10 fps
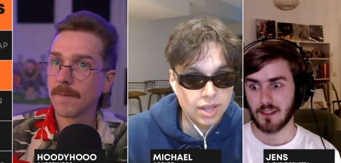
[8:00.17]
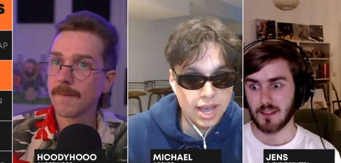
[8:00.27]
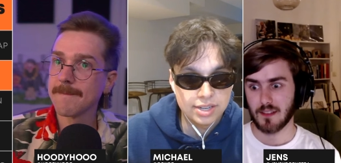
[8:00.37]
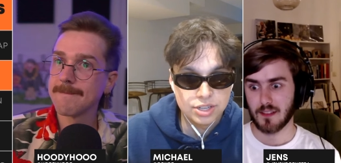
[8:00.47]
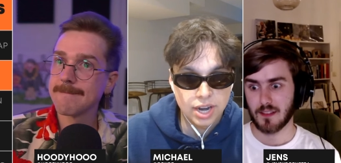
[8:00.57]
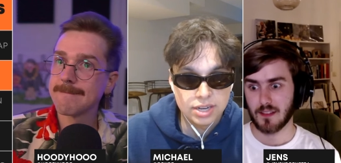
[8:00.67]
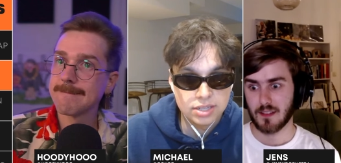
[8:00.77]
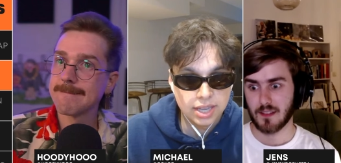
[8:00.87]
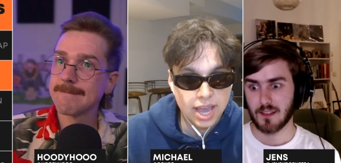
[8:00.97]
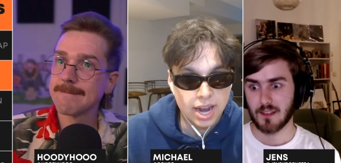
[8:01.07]
Speaker 1: their last
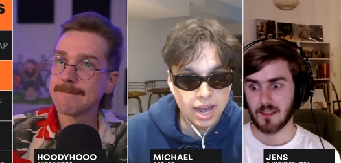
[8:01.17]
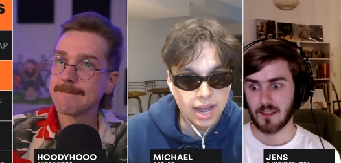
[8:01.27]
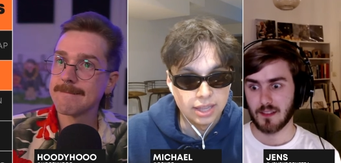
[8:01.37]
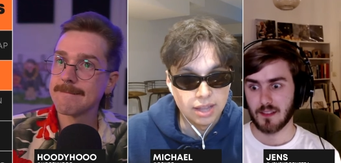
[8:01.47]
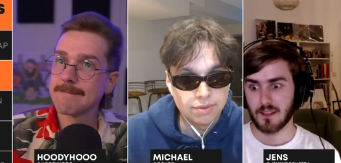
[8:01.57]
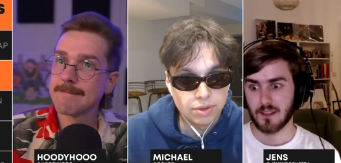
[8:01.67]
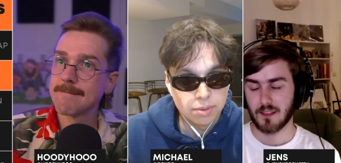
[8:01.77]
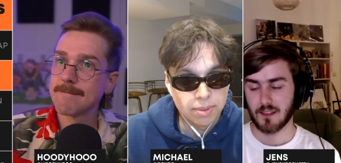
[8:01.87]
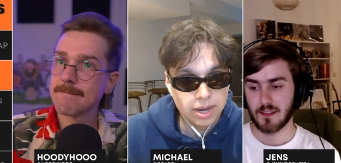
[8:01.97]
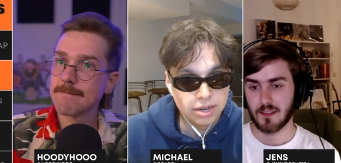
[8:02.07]
chance to get high level
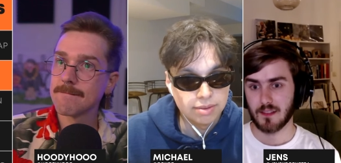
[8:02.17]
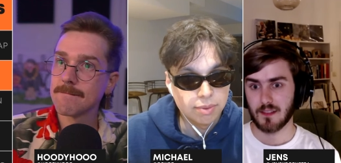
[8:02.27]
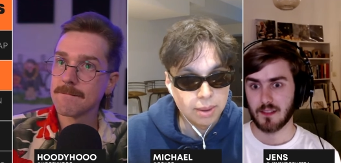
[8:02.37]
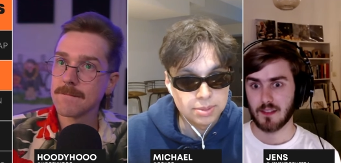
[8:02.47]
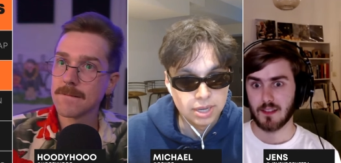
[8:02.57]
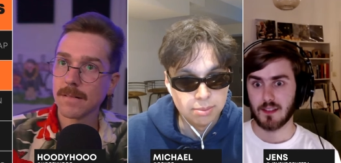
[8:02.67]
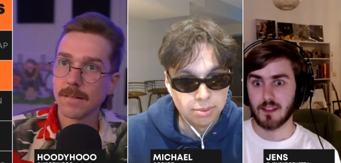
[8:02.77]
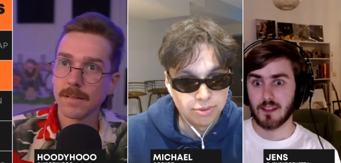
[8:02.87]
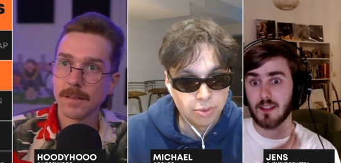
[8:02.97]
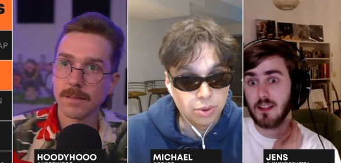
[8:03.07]
competitive reps in
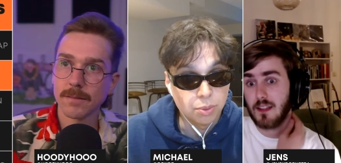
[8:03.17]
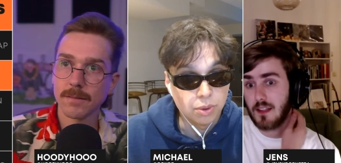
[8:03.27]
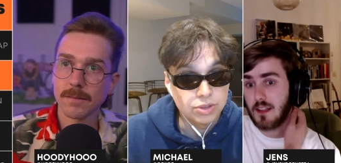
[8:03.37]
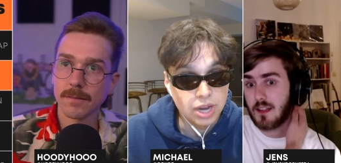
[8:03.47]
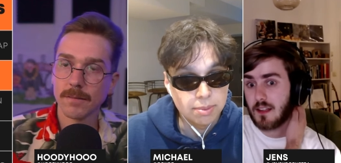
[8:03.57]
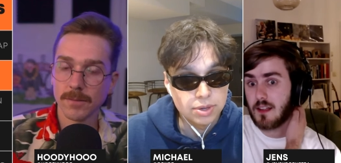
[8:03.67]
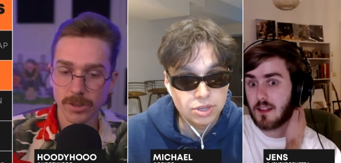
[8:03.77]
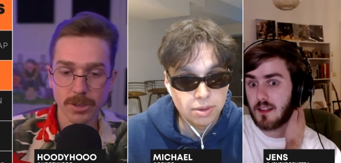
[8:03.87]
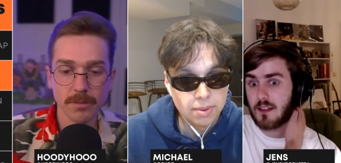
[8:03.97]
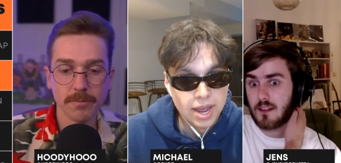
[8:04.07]
before the world
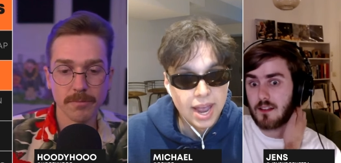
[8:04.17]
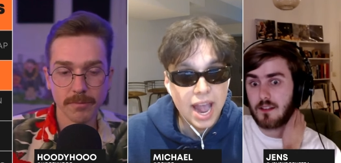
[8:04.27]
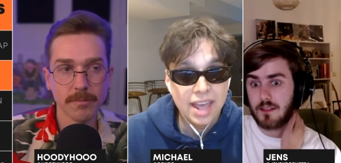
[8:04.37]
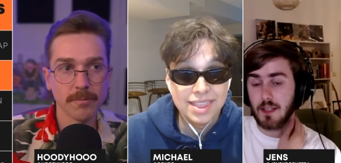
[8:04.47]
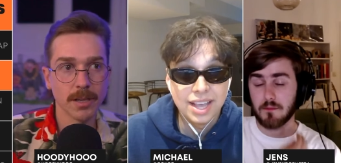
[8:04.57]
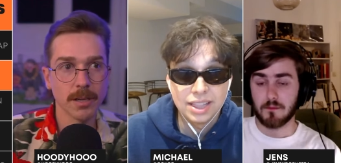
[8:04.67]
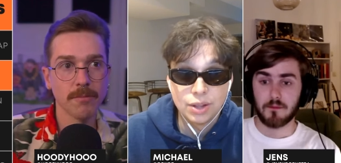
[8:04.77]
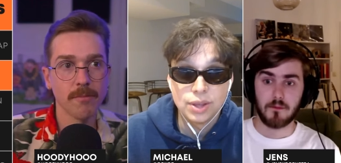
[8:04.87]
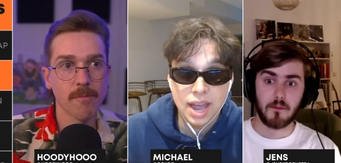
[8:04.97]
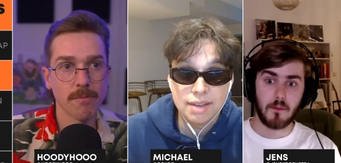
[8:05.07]
championship. Yeah. And they
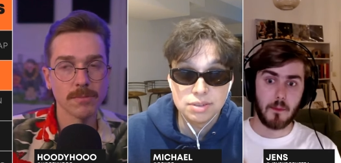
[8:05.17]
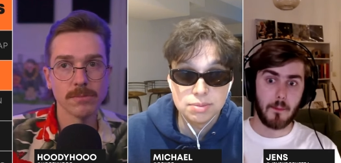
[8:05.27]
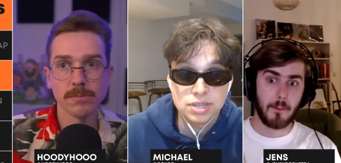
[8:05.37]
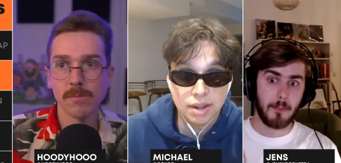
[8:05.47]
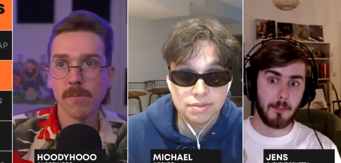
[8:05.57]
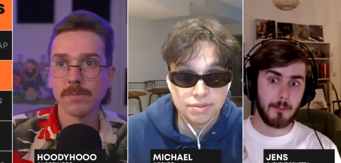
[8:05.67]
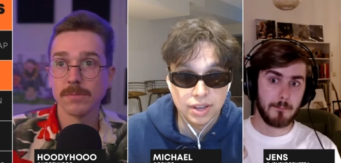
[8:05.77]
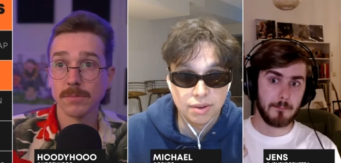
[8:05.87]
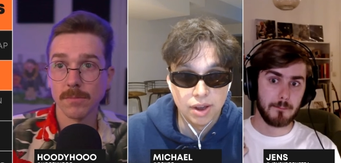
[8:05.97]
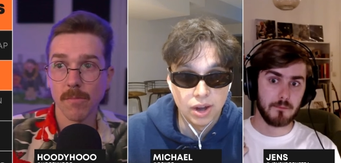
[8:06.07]
clearly have some stuff to
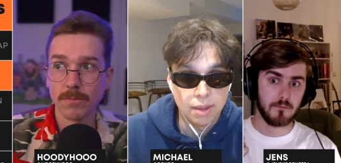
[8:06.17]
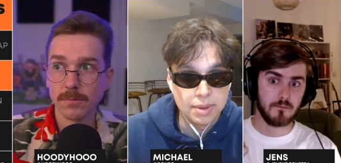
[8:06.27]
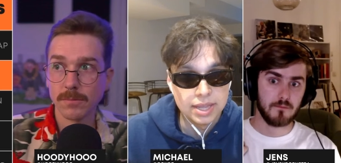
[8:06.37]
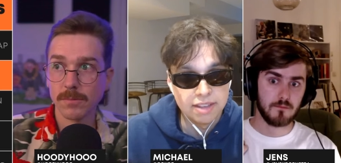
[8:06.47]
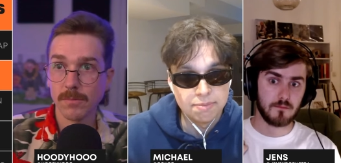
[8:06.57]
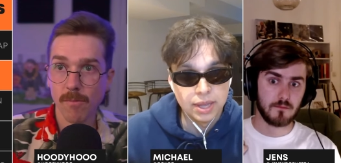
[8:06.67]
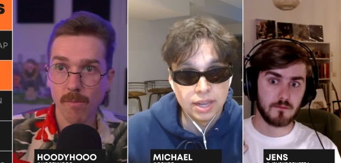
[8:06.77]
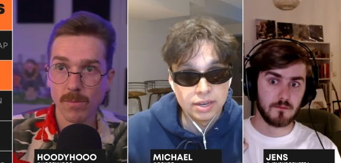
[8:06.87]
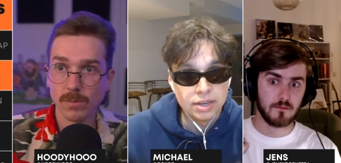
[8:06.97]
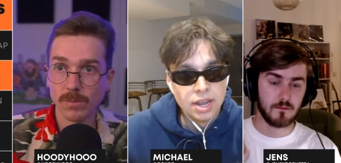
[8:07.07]
figure out. I mean, they've
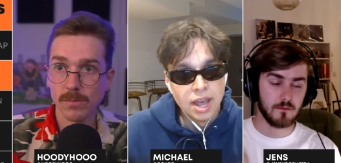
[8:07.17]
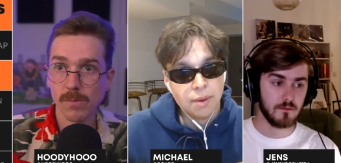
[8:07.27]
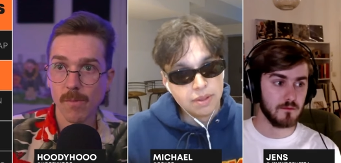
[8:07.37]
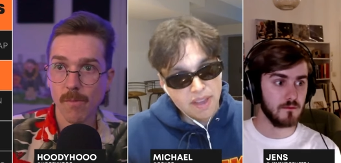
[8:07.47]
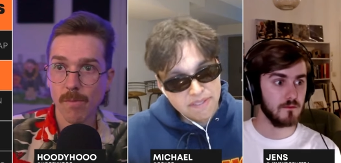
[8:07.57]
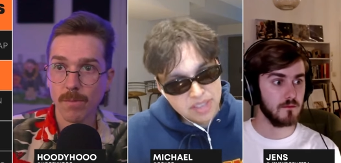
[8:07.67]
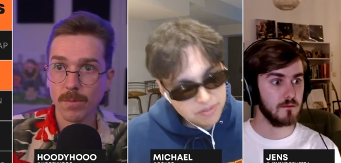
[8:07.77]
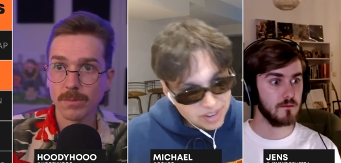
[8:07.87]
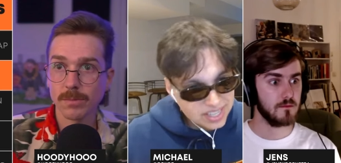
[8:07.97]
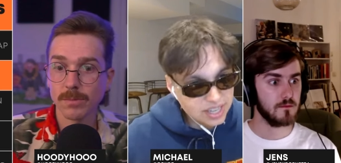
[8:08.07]
been they've
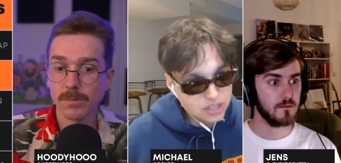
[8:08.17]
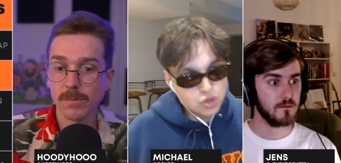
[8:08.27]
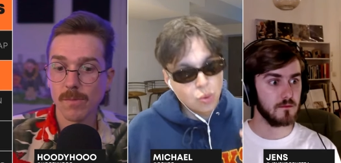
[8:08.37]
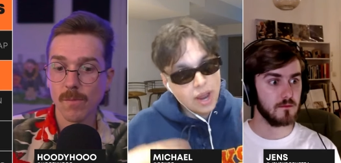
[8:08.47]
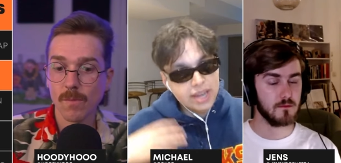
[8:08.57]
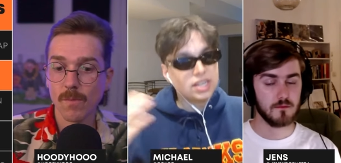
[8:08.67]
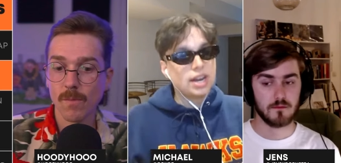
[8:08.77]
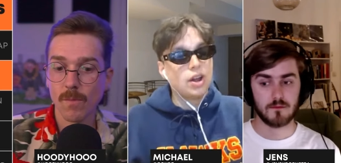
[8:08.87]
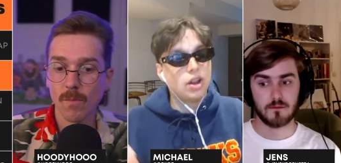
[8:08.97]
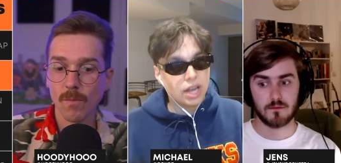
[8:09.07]
convinced us twice
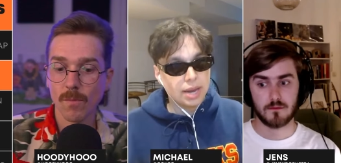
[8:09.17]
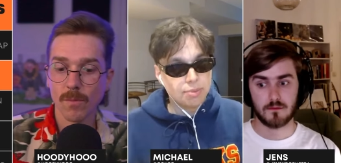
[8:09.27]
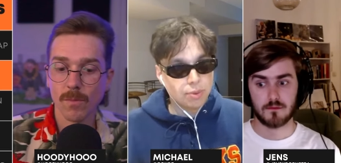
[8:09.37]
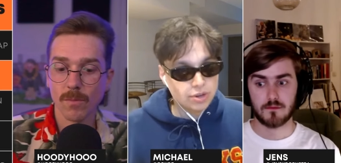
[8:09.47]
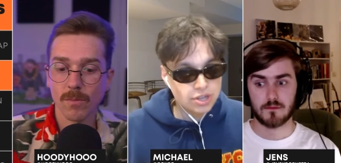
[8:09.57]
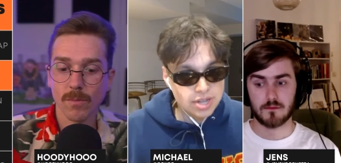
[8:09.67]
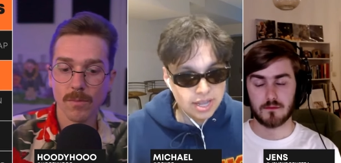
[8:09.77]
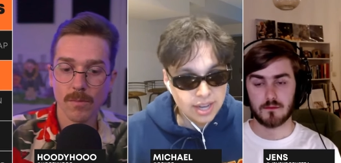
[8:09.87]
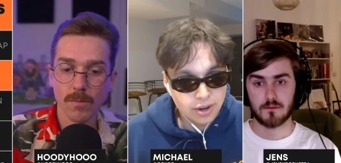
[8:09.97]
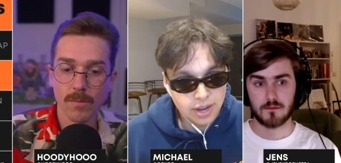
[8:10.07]
in an online portion
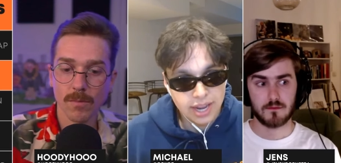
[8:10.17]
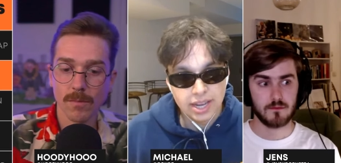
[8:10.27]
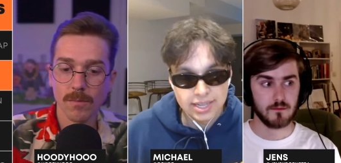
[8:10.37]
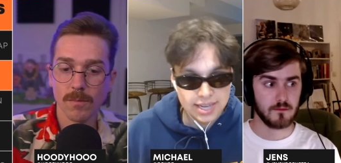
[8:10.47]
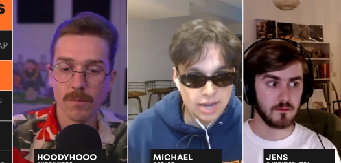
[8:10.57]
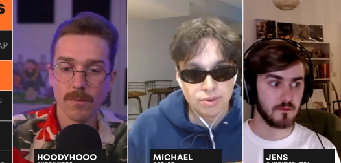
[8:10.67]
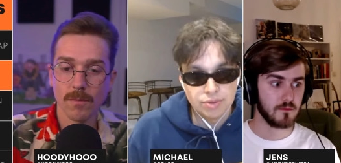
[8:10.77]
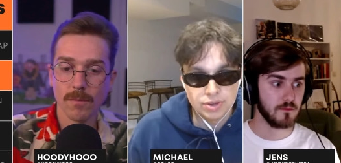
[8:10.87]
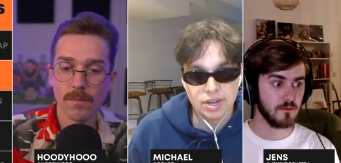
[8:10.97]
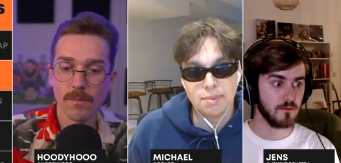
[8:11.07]
that they're like a contender
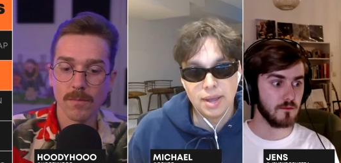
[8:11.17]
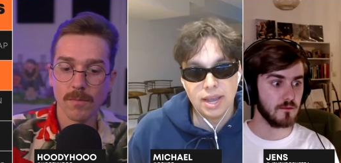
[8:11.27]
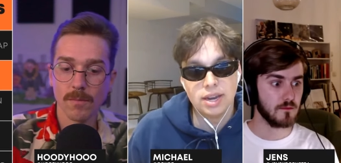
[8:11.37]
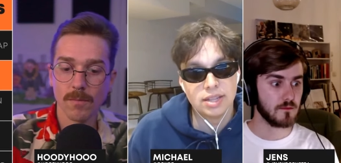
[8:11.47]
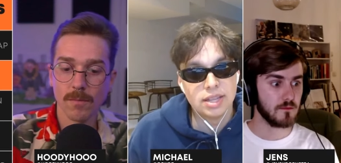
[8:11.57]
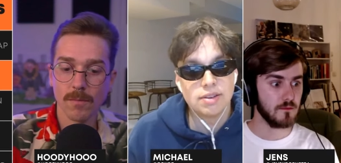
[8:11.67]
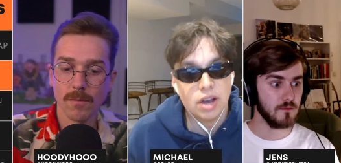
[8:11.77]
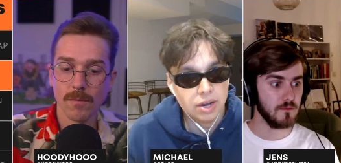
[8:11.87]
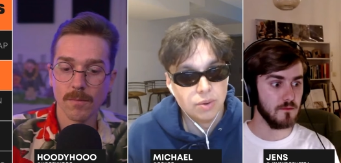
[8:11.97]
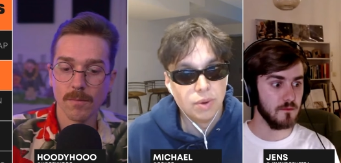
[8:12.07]
for top eight, and then they've
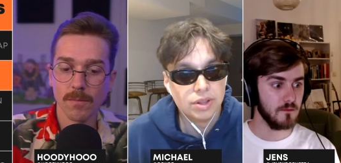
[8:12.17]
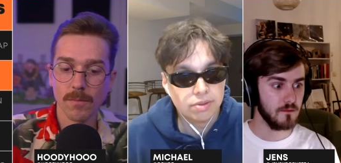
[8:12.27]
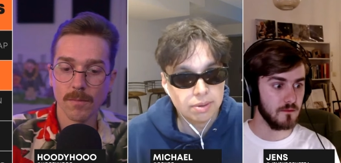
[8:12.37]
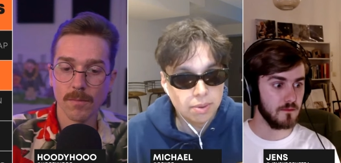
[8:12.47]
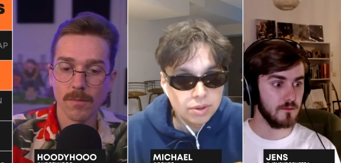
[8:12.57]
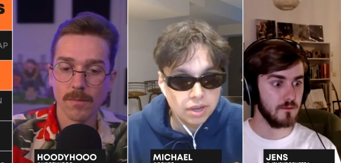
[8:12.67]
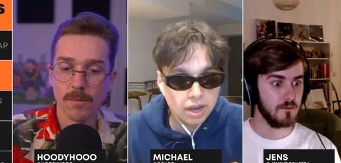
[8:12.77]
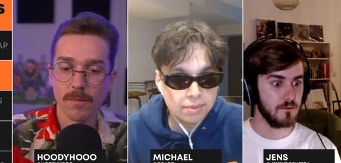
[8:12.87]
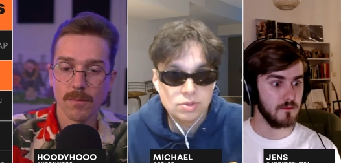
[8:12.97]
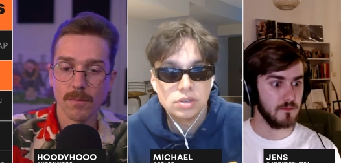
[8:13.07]
gone out one three both
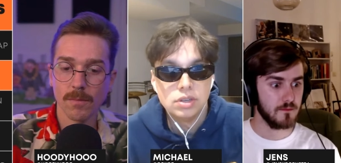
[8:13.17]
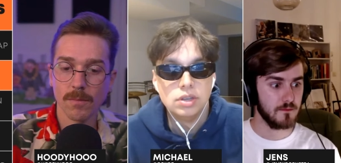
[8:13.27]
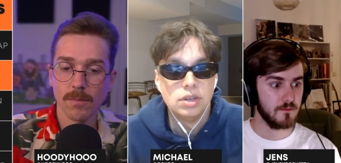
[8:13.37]
times.